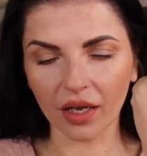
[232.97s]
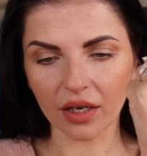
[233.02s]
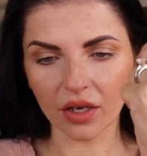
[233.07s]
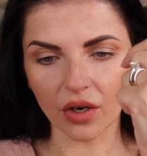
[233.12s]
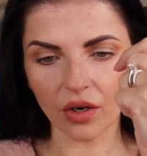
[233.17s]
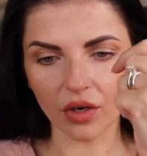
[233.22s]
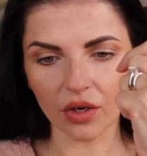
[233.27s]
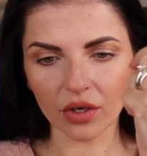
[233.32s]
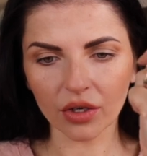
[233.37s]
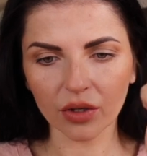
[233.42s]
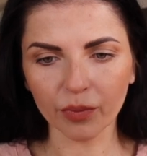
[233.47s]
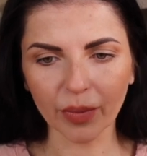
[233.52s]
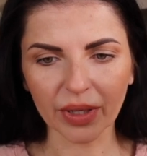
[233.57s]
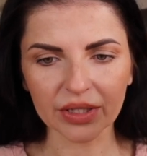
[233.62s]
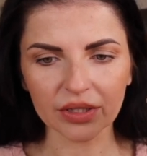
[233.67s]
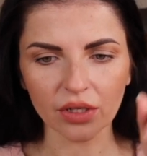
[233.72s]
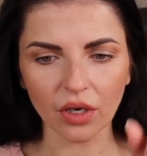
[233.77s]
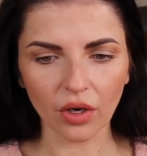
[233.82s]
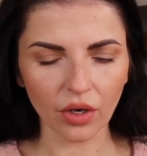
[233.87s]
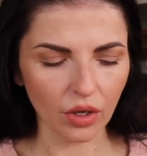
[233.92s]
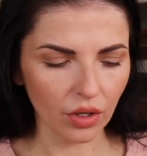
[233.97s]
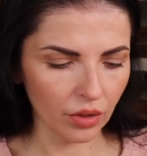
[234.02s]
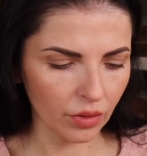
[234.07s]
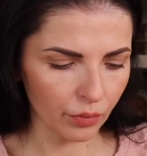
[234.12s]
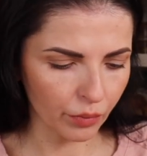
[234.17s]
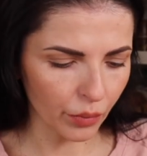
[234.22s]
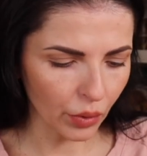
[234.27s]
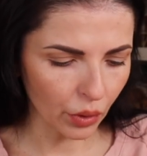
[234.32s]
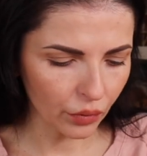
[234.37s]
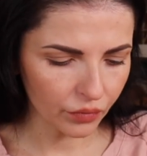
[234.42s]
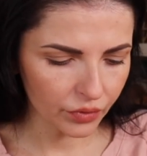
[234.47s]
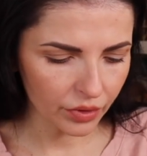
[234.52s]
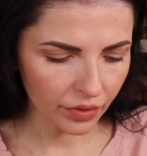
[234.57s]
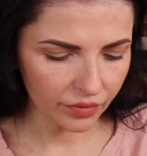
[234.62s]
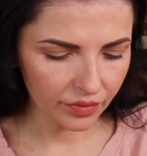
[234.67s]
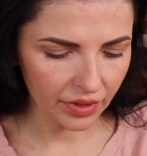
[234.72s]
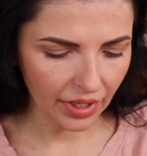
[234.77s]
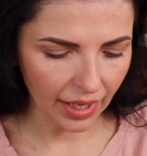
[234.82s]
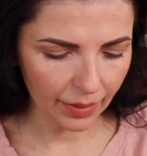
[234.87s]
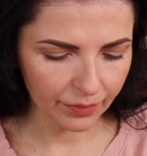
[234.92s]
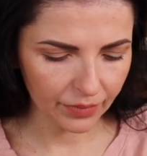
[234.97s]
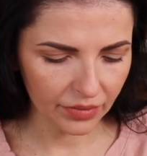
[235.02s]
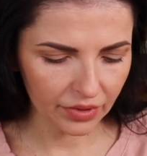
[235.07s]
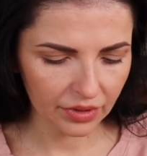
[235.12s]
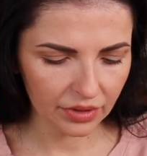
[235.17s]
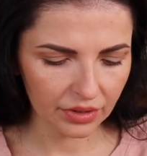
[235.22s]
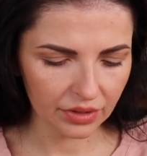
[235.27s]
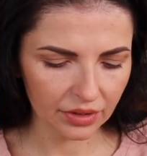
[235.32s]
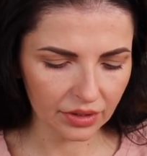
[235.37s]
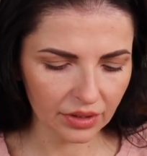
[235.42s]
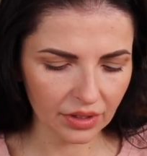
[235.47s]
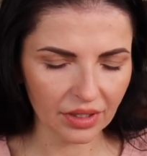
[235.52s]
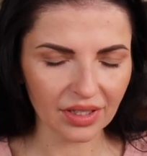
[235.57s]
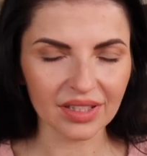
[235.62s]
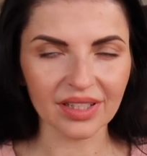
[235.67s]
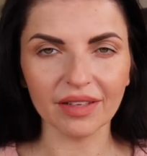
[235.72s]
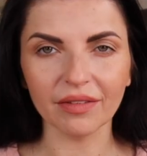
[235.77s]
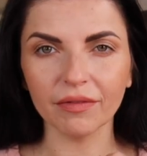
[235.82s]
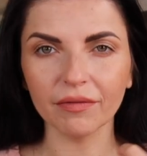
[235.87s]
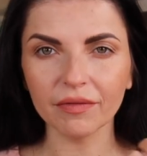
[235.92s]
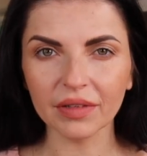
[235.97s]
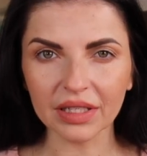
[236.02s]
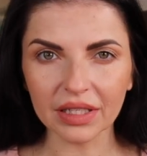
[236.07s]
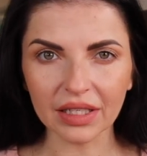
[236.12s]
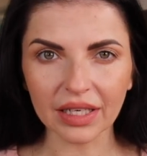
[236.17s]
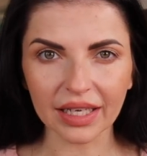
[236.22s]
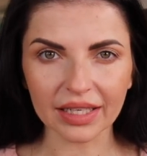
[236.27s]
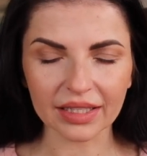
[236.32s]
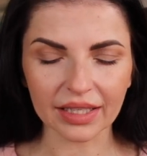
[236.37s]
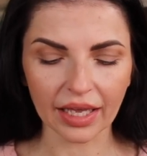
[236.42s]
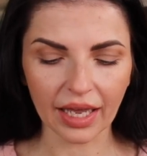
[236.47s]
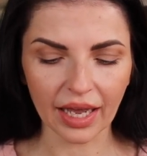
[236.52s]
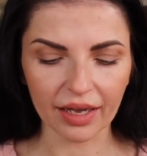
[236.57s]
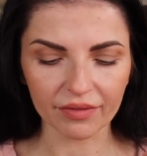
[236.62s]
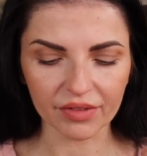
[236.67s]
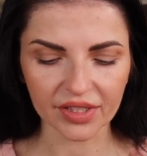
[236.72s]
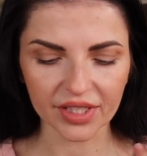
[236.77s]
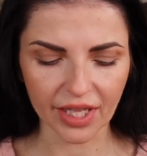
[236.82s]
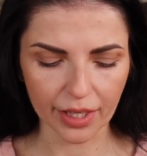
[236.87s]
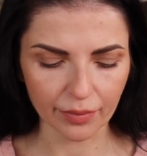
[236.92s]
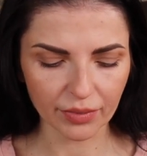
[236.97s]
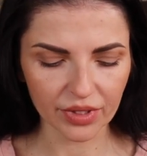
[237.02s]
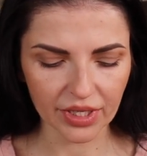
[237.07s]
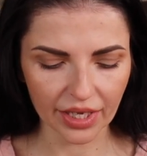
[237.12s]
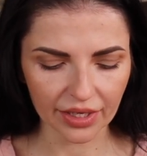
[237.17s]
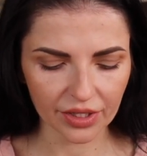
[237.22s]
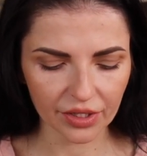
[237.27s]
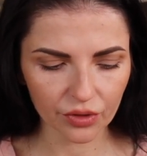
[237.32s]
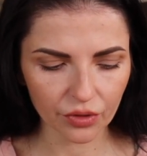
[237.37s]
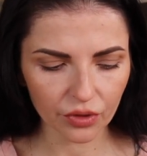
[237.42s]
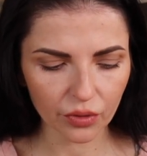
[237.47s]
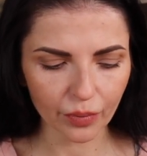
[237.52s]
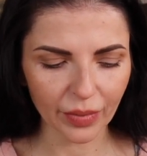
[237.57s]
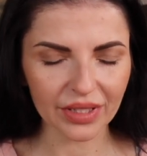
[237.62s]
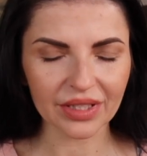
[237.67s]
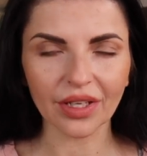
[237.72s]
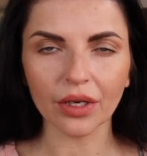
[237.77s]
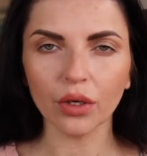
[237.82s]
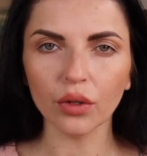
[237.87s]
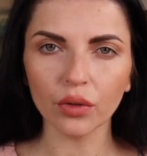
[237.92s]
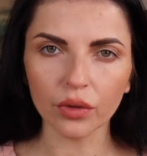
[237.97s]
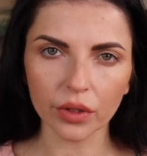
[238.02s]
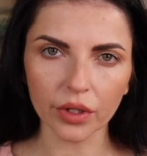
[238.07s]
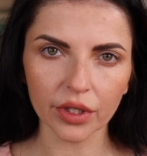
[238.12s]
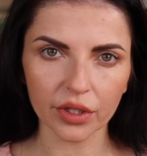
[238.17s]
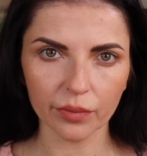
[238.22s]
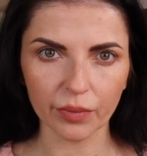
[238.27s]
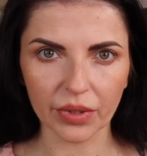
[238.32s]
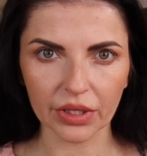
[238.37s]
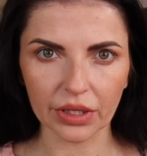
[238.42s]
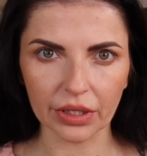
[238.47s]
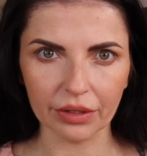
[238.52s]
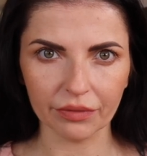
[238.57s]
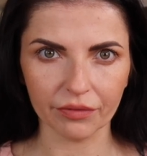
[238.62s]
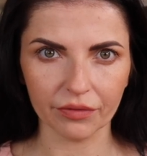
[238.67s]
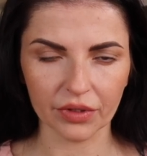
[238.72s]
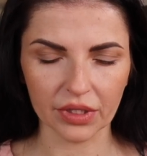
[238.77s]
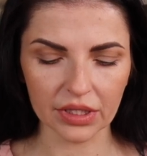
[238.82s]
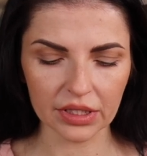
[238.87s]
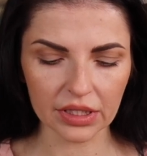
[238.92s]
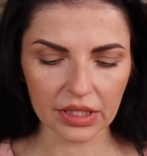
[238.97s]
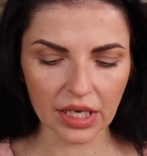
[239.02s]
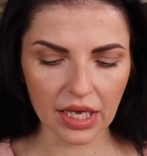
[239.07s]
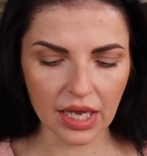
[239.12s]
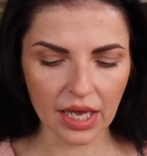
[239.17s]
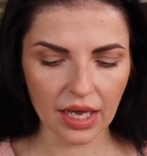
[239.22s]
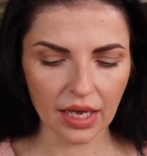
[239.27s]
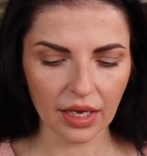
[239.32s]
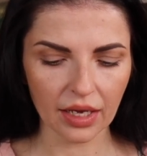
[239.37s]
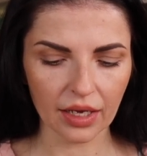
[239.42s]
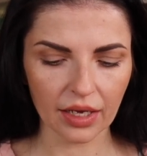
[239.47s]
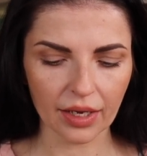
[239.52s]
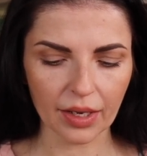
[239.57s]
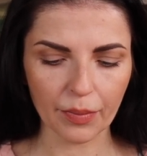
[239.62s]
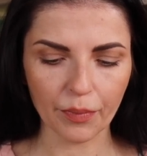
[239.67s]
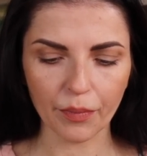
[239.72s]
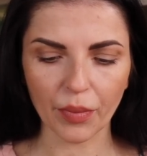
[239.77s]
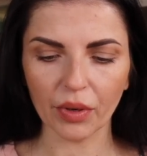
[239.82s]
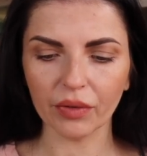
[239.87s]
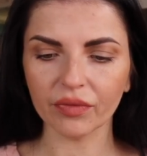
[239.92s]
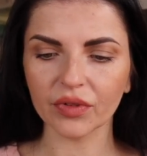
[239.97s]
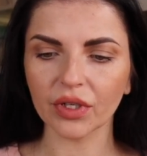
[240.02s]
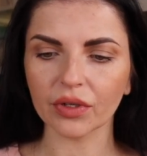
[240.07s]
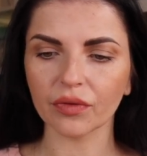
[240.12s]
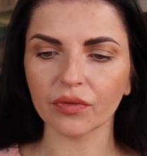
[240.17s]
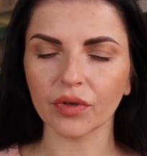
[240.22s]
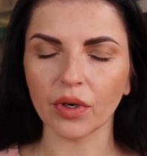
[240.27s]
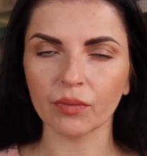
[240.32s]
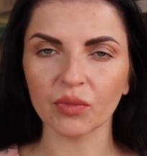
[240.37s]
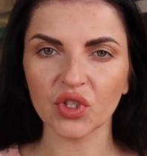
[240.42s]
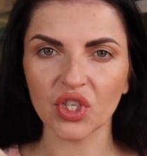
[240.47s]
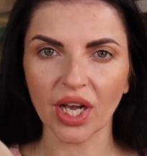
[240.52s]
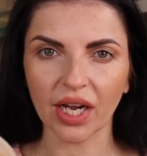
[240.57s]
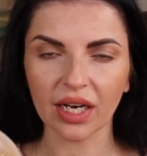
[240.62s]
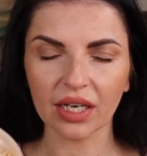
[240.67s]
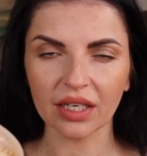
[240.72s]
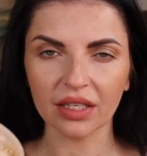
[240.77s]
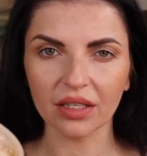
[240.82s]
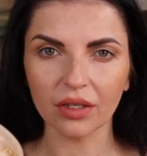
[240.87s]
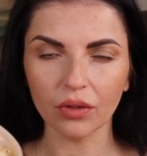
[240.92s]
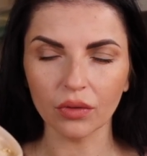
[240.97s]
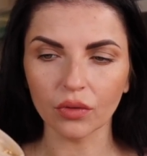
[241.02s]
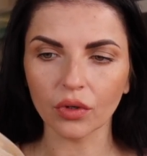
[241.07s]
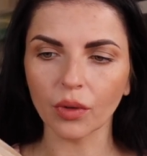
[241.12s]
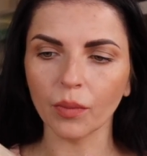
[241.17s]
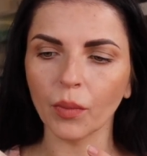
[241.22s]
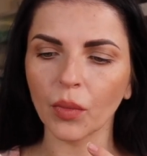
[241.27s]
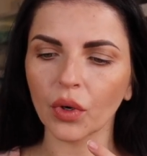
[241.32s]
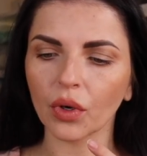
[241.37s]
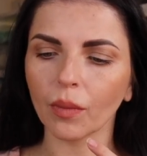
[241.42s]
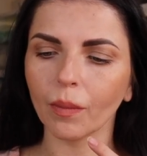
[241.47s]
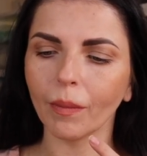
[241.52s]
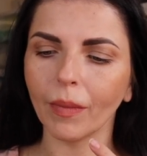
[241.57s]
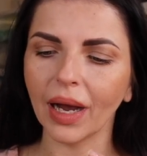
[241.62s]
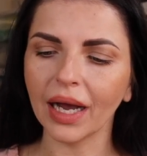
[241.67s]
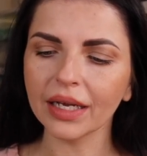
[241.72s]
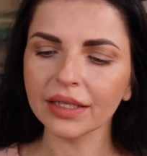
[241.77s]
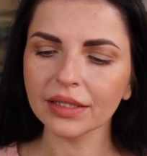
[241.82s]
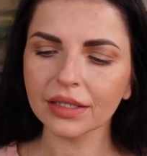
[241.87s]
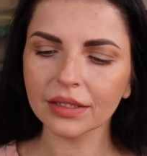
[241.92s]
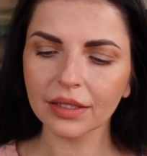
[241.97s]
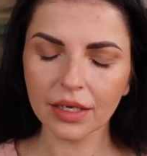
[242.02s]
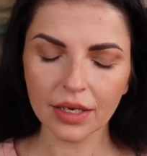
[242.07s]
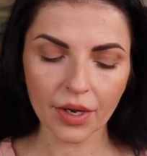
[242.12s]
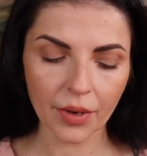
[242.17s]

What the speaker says: color, but both of them, they feel like they have same texture, but they look a little bit different. Powder from JACLYN look more matte